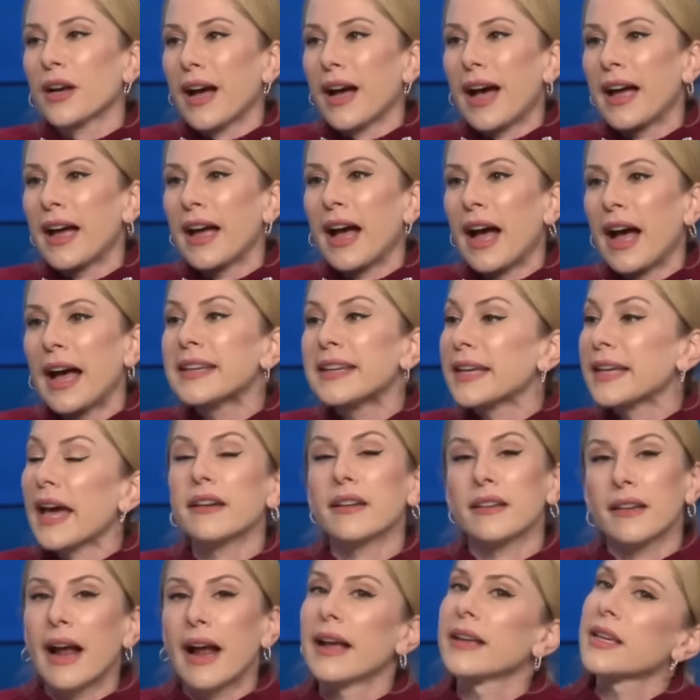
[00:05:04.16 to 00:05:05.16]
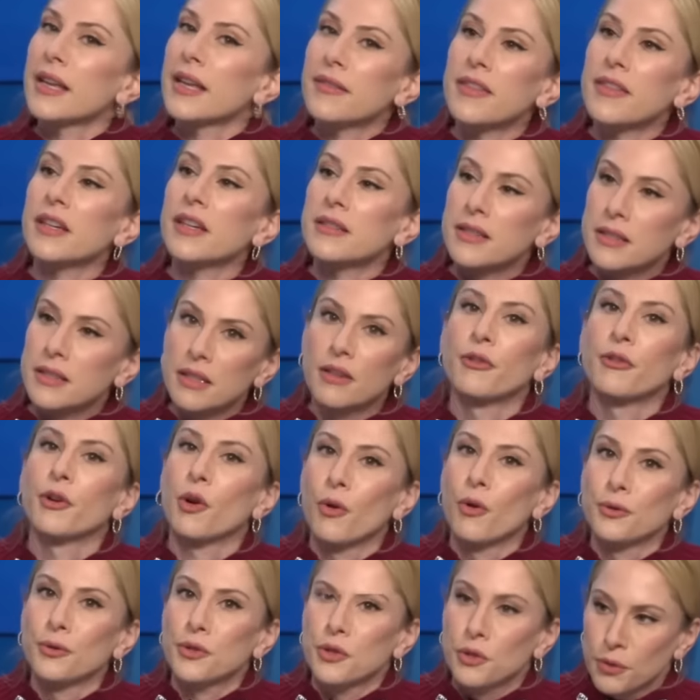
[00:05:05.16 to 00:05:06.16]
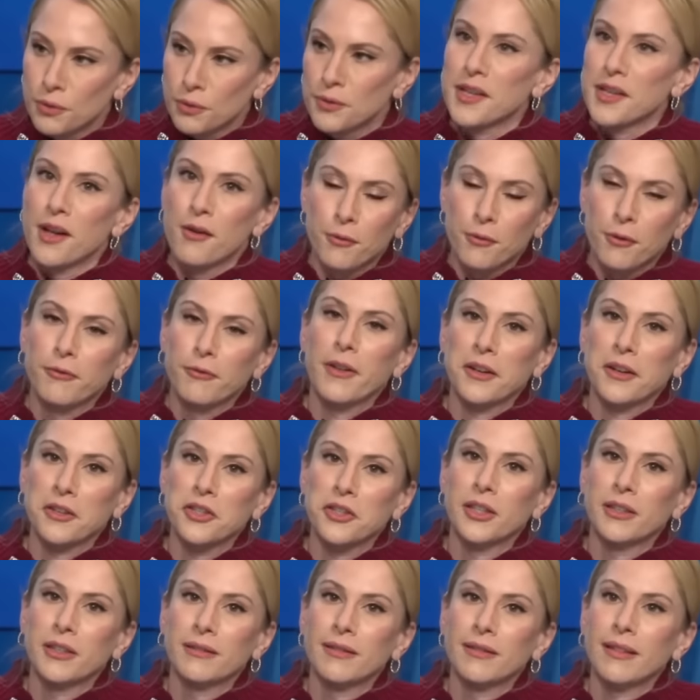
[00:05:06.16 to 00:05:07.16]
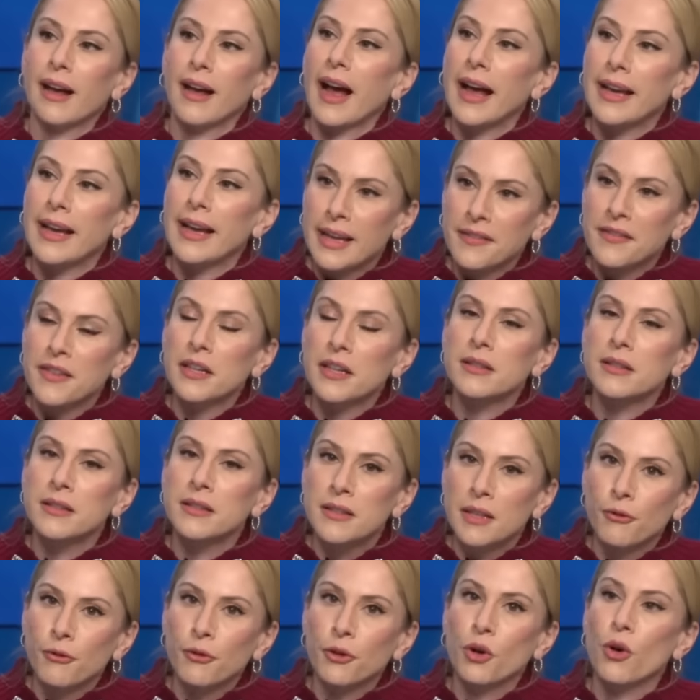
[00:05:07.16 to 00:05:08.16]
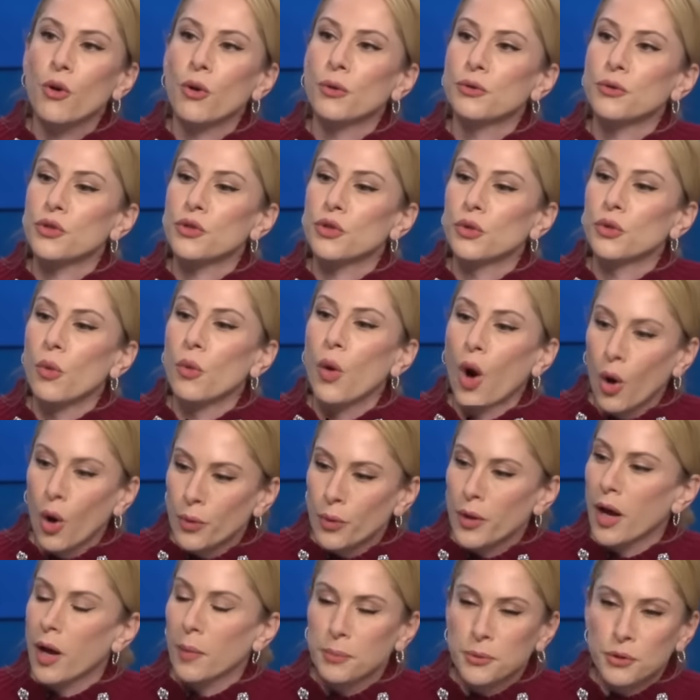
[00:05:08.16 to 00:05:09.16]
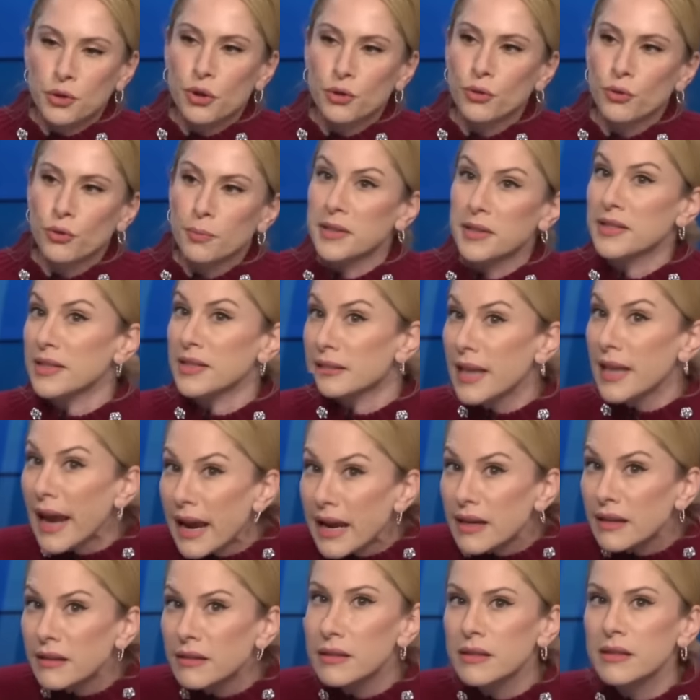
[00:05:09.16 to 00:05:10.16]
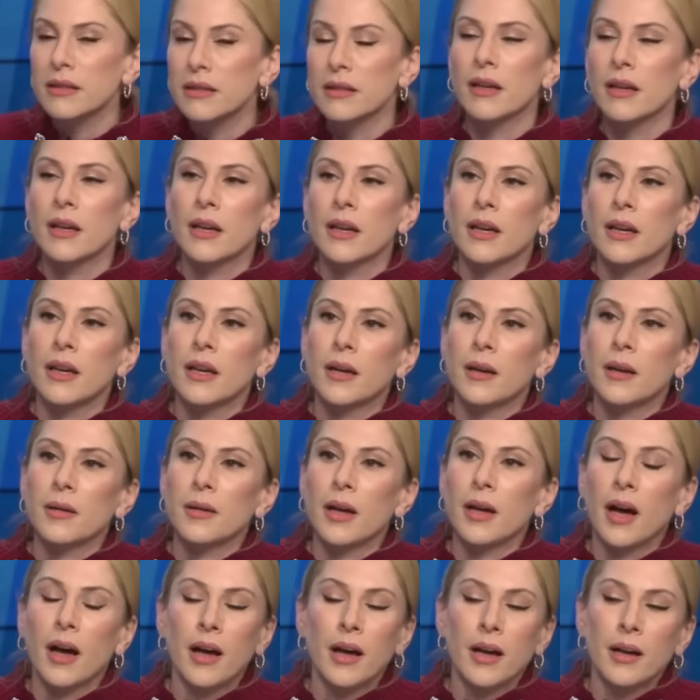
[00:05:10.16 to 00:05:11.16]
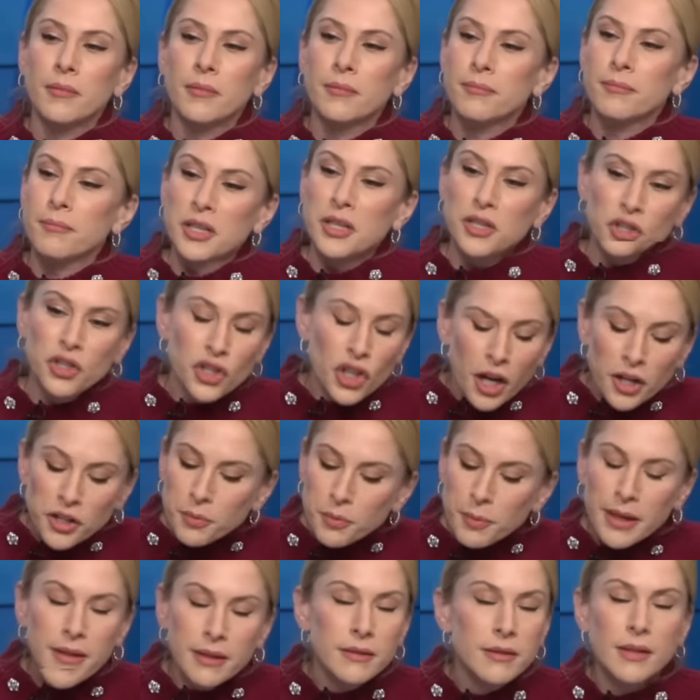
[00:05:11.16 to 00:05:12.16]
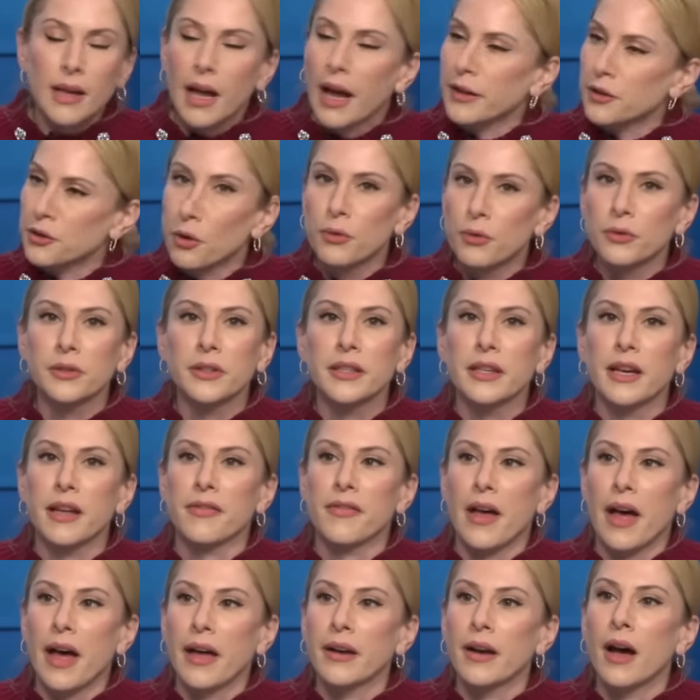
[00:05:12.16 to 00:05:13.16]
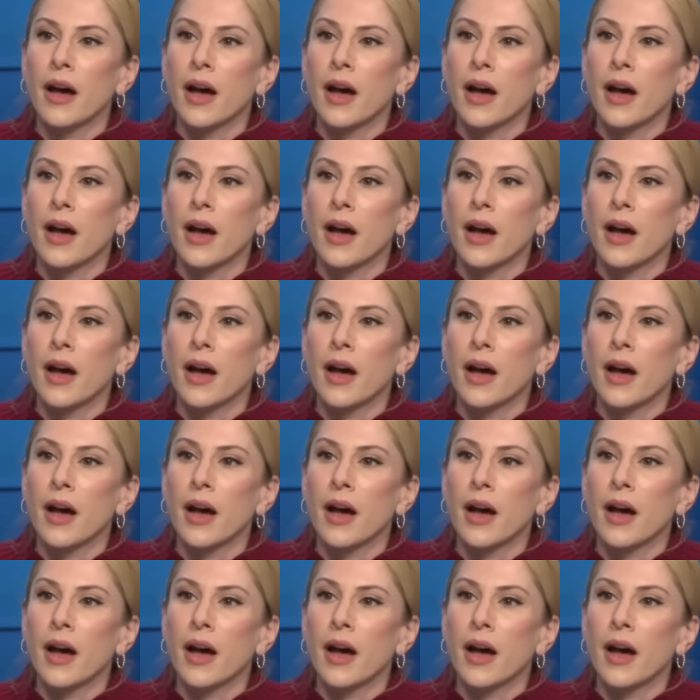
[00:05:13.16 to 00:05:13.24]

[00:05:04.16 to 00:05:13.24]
I, I get it. I get that it's difficult to do self reflection. I get that it's difficult to own up to mistakes, uh, misjudgments. I totally get that.